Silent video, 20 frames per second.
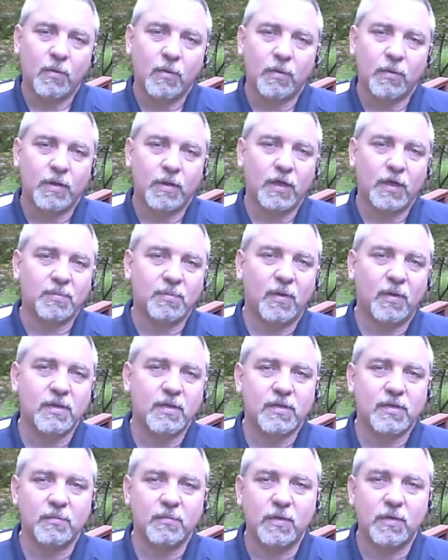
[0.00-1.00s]
Well, the next
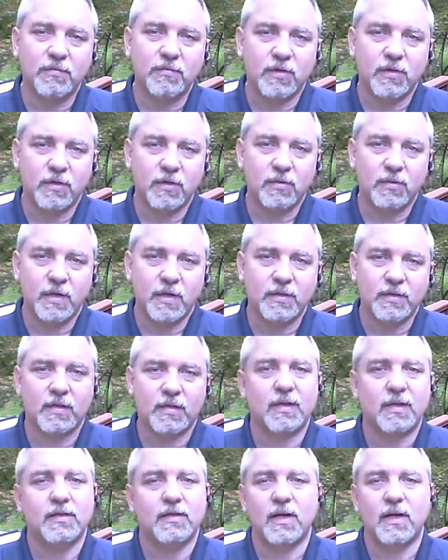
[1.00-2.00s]
place to move to is in
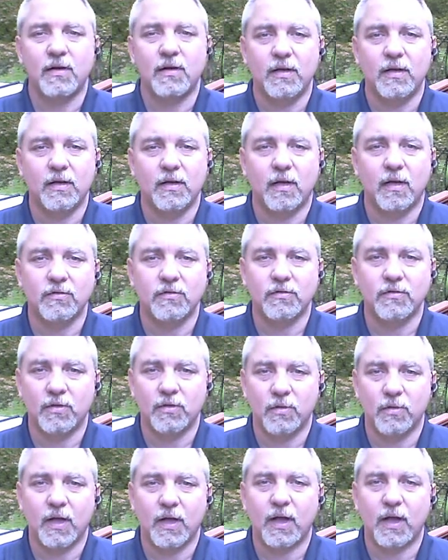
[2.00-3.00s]
this area called
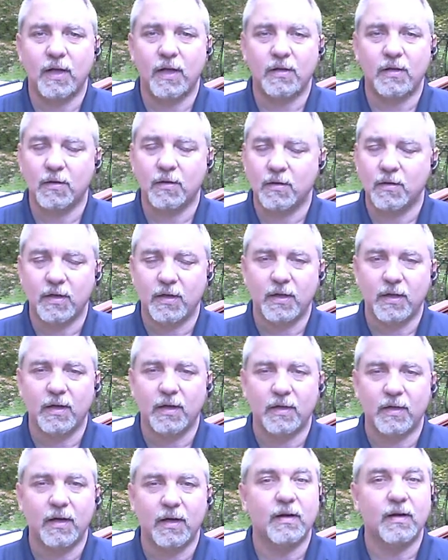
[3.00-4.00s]
Stewart Heights, or
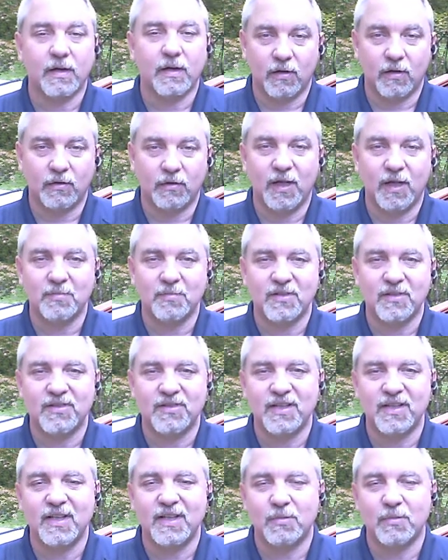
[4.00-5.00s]
area called Lupton
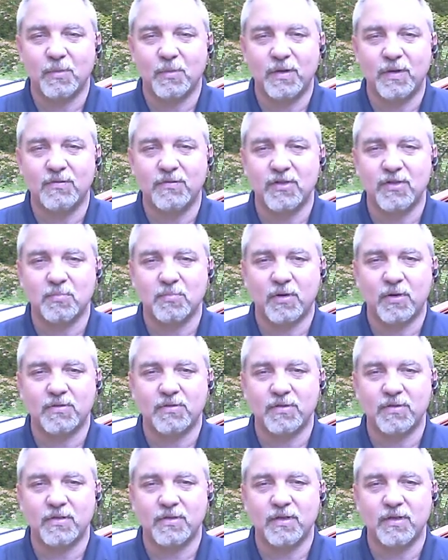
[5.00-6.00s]
City, where we've just
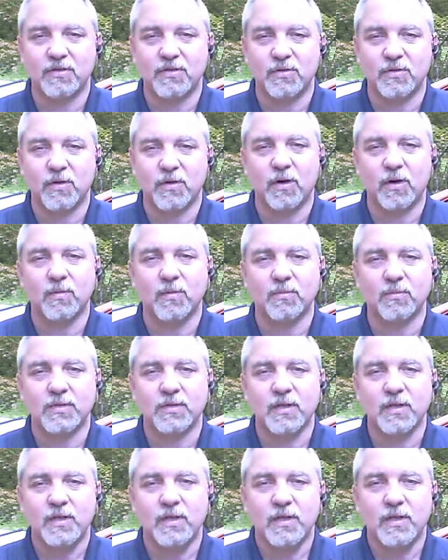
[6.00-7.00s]
purchased these 2 homes.
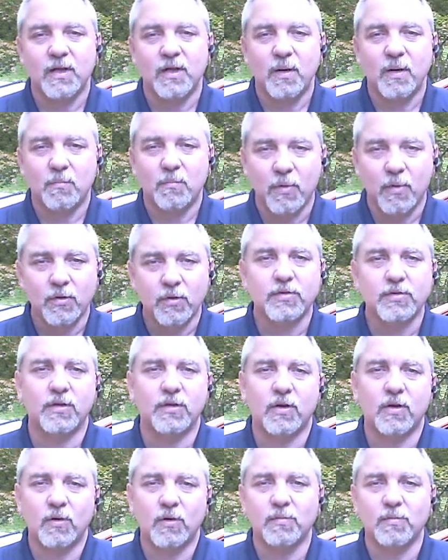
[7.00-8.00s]
Most of
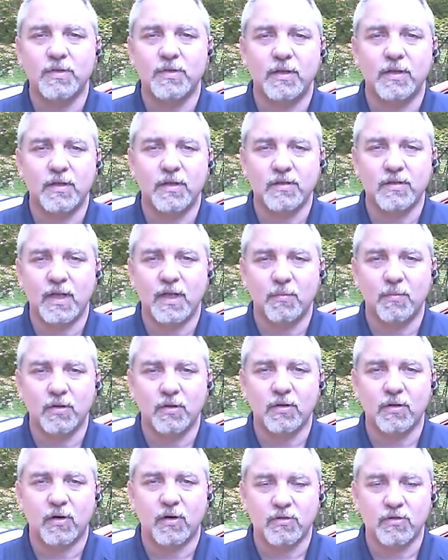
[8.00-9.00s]
the homes in this
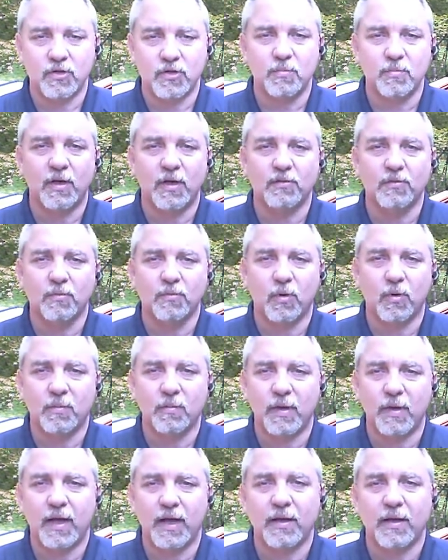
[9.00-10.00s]
neighborhood are 2-bedroom,
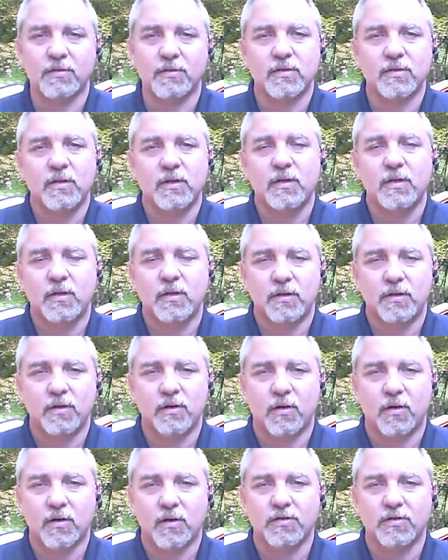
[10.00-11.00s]
1-baths.
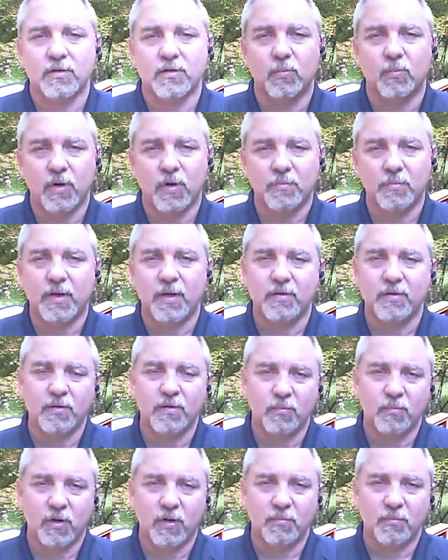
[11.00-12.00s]
There are some
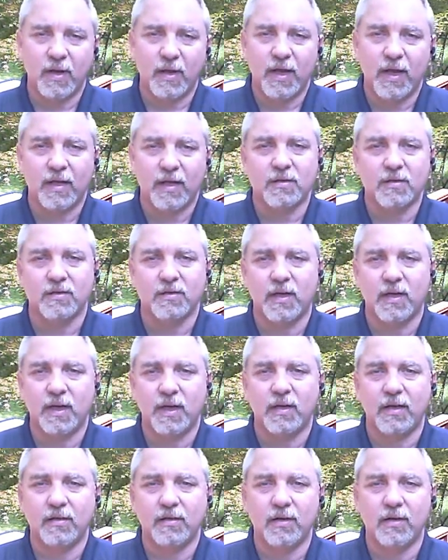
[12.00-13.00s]
1-bedroom, 1-baths,
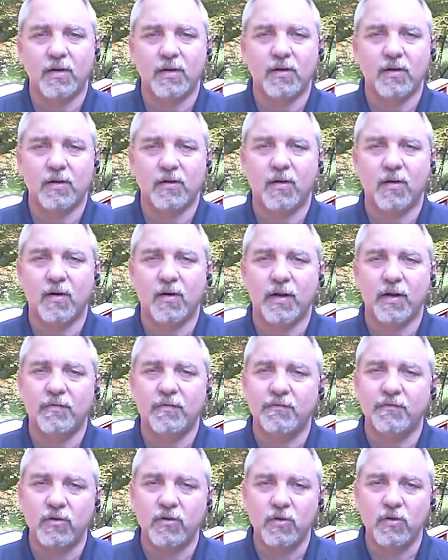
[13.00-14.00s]
and there are a
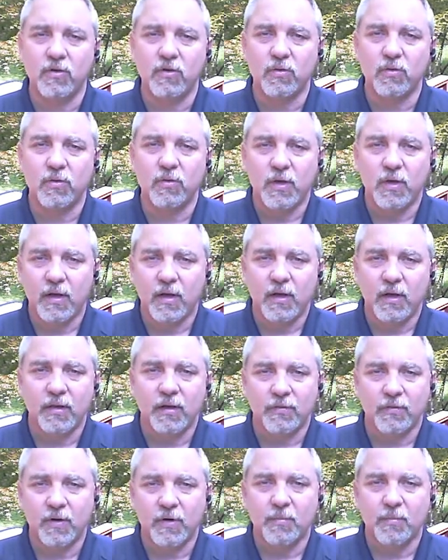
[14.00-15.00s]
few
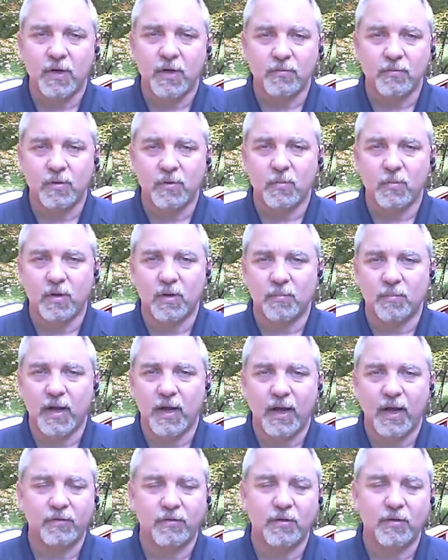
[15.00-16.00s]
3-bedroom,
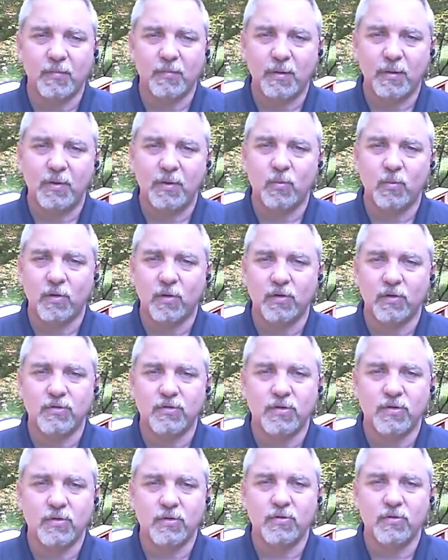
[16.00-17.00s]
1-baths, and maybe 1 or
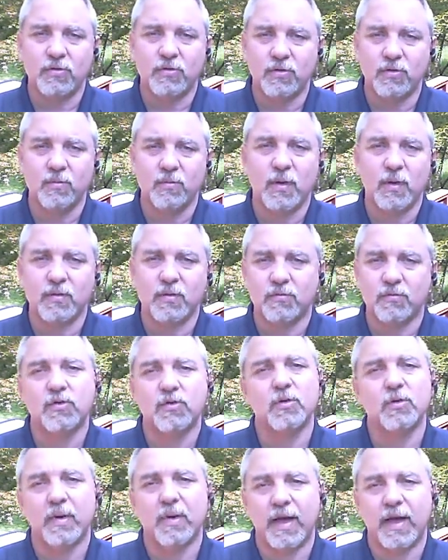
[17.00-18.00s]
2 2-bedroom,
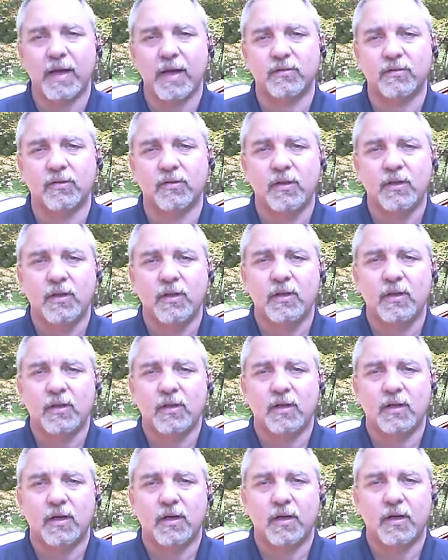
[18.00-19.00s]
2-baths.
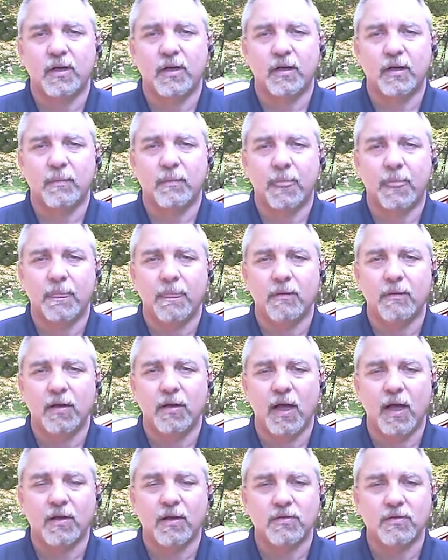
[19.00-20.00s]
The
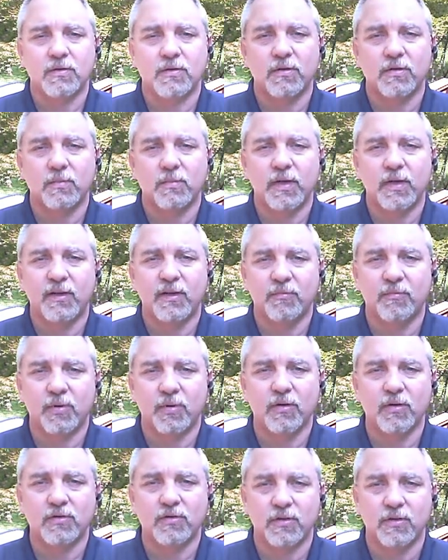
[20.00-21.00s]
houses that we have
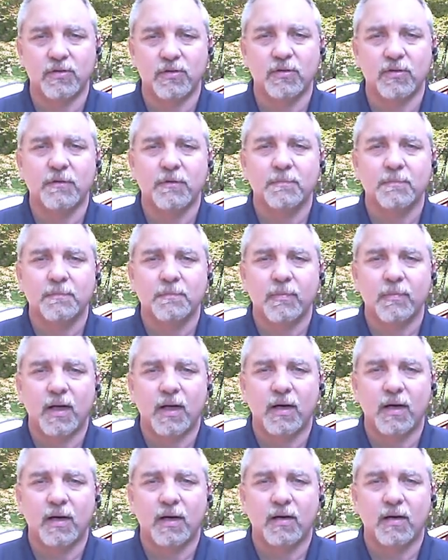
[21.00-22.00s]
purchased
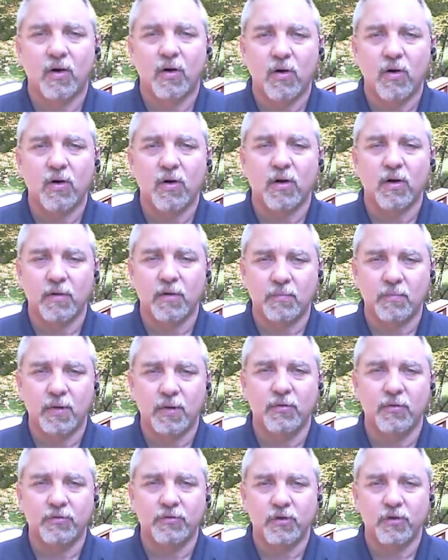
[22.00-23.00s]
are both